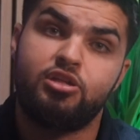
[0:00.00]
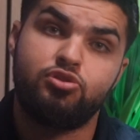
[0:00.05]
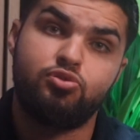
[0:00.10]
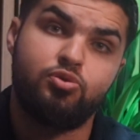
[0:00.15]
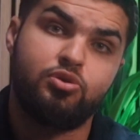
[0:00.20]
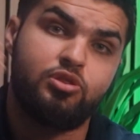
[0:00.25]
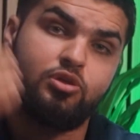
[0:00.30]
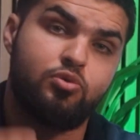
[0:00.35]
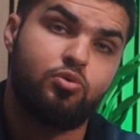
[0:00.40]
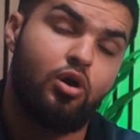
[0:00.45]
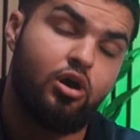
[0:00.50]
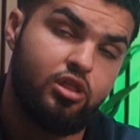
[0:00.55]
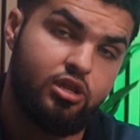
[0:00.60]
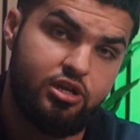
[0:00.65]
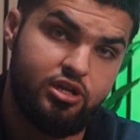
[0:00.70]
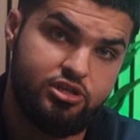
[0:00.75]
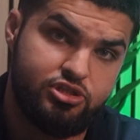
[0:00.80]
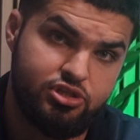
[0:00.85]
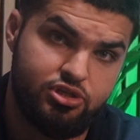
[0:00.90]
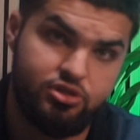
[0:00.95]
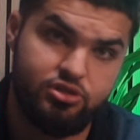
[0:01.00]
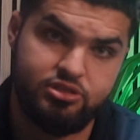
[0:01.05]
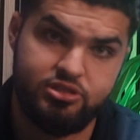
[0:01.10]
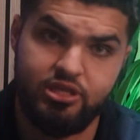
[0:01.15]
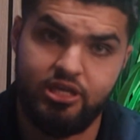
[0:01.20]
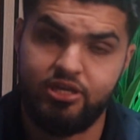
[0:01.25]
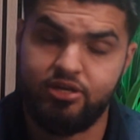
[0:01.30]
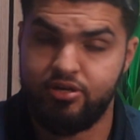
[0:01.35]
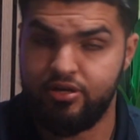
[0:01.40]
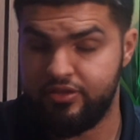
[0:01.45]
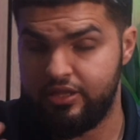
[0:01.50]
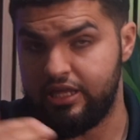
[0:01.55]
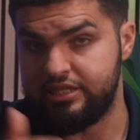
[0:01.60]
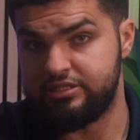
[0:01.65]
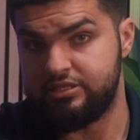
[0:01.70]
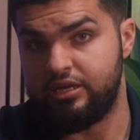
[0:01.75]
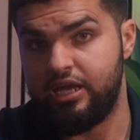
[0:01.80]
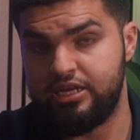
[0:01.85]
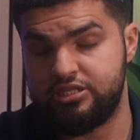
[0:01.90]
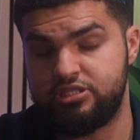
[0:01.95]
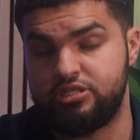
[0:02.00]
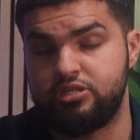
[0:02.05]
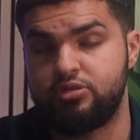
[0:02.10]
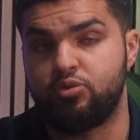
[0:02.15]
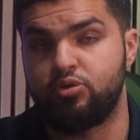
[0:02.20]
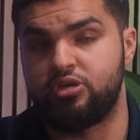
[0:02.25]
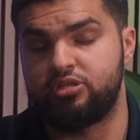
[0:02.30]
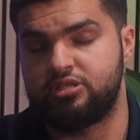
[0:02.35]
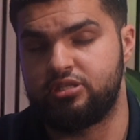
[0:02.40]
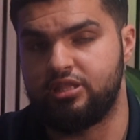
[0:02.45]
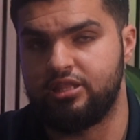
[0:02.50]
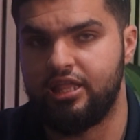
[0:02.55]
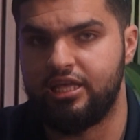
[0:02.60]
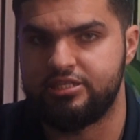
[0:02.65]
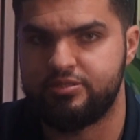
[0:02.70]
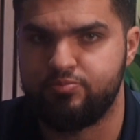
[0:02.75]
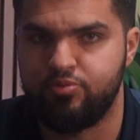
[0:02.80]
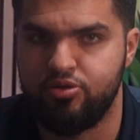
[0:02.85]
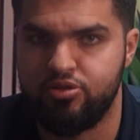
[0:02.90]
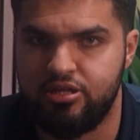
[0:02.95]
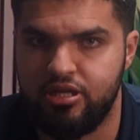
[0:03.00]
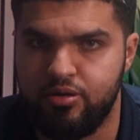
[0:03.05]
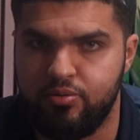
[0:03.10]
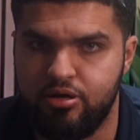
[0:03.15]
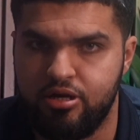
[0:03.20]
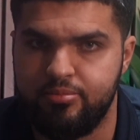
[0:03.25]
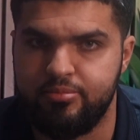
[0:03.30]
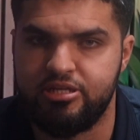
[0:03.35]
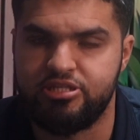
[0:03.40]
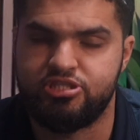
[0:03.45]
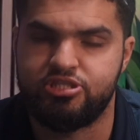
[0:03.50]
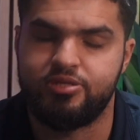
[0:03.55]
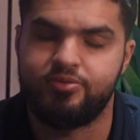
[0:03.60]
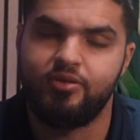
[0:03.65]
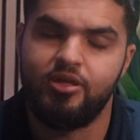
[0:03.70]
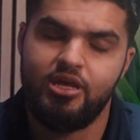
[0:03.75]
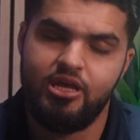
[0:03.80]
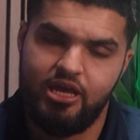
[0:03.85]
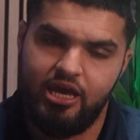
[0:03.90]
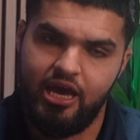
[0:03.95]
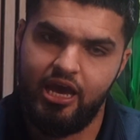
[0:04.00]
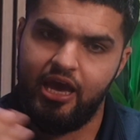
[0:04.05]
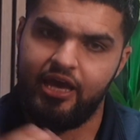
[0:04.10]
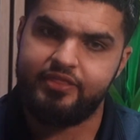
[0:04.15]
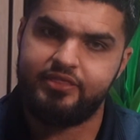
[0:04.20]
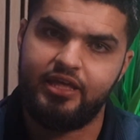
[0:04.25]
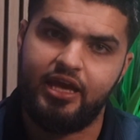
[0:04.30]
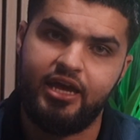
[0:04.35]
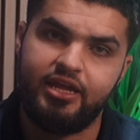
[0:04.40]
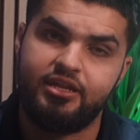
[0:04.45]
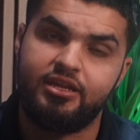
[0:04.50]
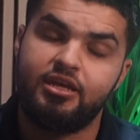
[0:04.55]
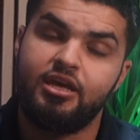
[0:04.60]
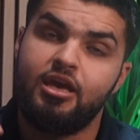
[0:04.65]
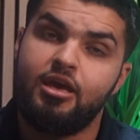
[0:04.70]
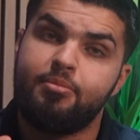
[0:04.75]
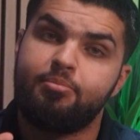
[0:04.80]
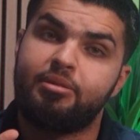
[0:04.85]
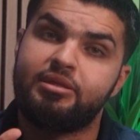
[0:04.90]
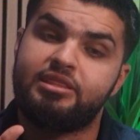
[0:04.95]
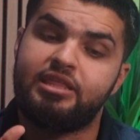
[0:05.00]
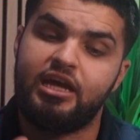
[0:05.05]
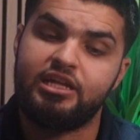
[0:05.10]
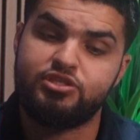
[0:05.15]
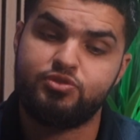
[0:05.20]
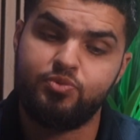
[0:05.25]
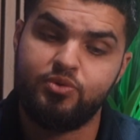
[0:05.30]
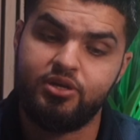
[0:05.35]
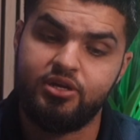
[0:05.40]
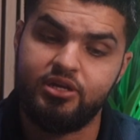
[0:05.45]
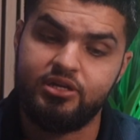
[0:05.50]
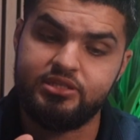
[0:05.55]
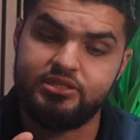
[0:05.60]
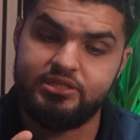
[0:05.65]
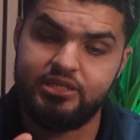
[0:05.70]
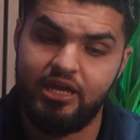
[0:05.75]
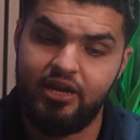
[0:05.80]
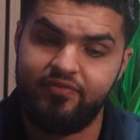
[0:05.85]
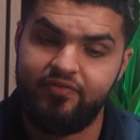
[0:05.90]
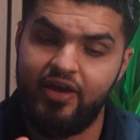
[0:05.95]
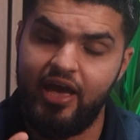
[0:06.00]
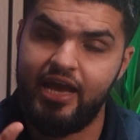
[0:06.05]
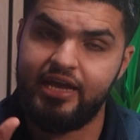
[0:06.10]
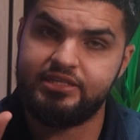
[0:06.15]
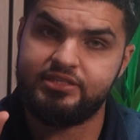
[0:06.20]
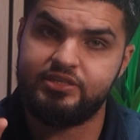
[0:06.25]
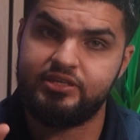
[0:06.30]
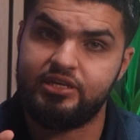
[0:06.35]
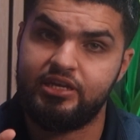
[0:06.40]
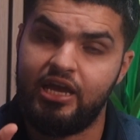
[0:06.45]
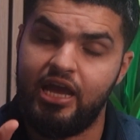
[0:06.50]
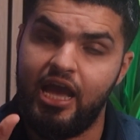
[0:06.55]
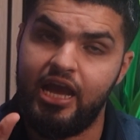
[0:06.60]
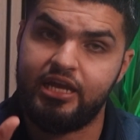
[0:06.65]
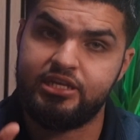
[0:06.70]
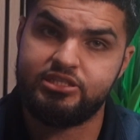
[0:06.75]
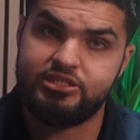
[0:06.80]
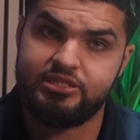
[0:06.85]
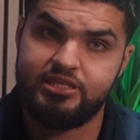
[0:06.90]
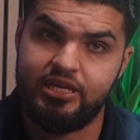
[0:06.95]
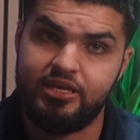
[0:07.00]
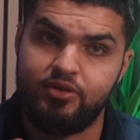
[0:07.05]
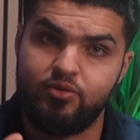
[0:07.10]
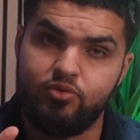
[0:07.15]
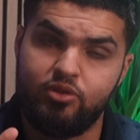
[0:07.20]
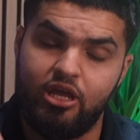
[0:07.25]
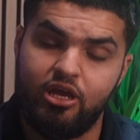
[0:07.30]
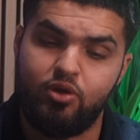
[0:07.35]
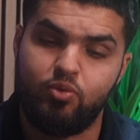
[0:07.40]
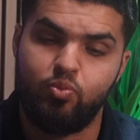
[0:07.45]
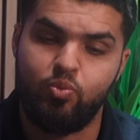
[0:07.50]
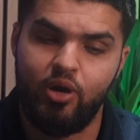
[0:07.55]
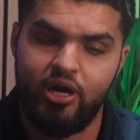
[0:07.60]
doing the quality assurance later. And that's actually going to the last point that I want to mention at the end. But that's where, instead of asking like